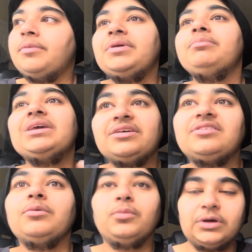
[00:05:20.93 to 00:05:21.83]
because
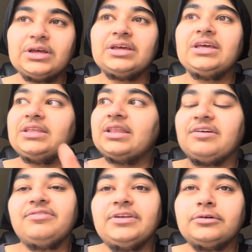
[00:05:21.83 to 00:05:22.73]
I work in that
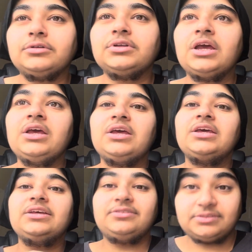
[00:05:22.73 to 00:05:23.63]
field,
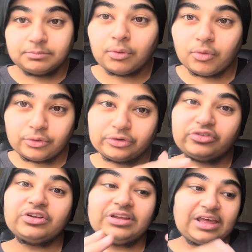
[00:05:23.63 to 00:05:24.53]
it's important
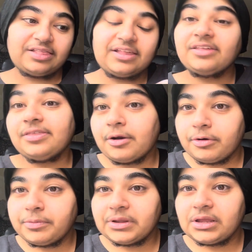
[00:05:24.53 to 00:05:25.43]
to get that
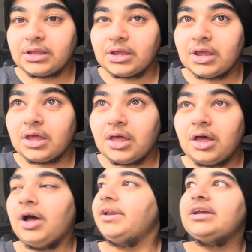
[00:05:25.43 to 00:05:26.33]
therapy.
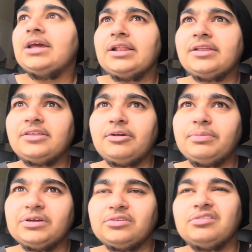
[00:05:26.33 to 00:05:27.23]
I didn't get that therapy
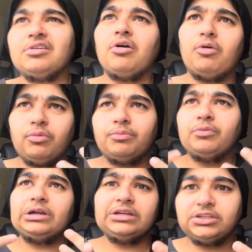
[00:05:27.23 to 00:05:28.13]
because I was like, oh, I'm
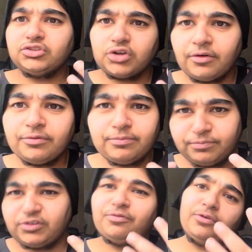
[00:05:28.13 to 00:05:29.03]
really
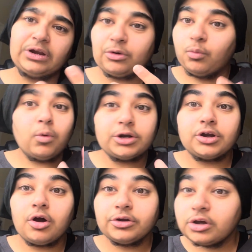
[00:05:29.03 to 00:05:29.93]
suffering or
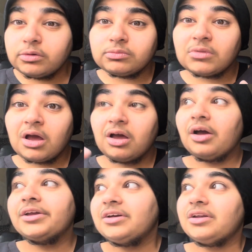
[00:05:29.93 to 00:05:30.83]
whatnot. No,
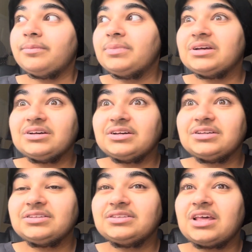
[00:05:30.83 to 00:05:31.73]
I got it
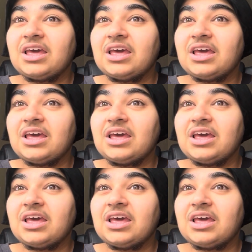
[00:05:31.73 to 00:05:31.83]
because